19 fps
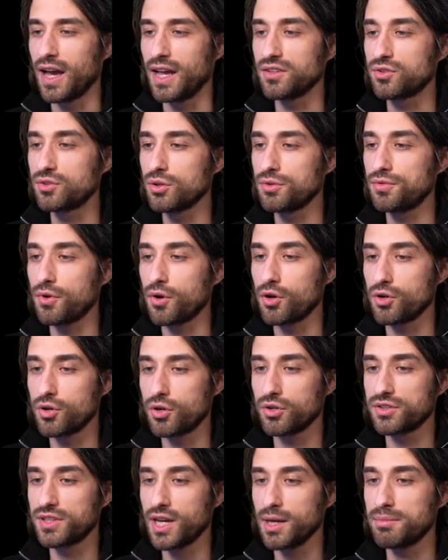And so for a
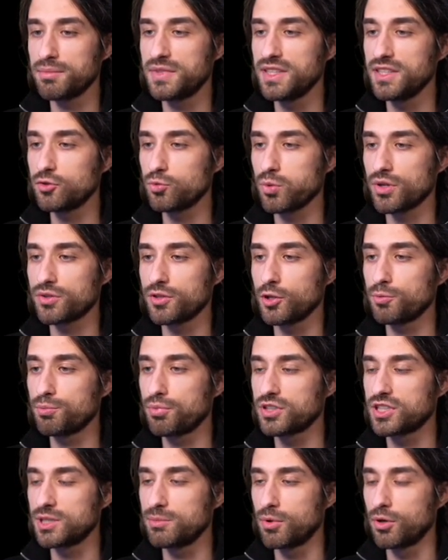long time, this was not
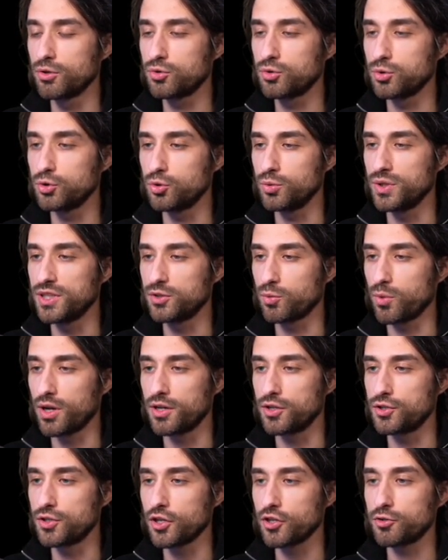possible to do it, well,
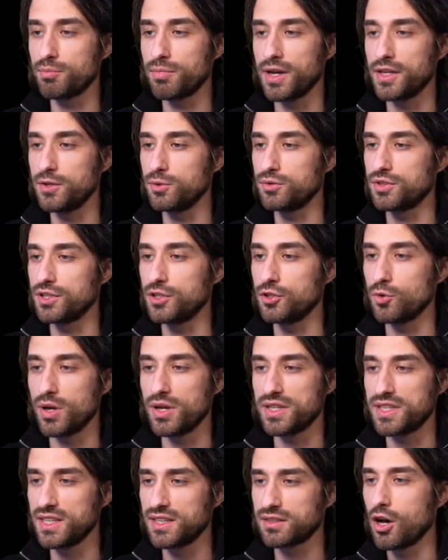just by using
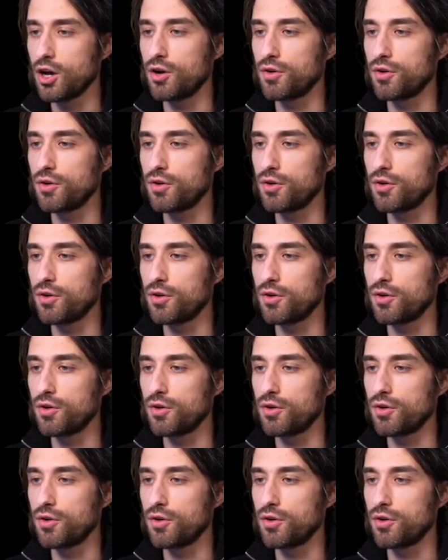UIKit.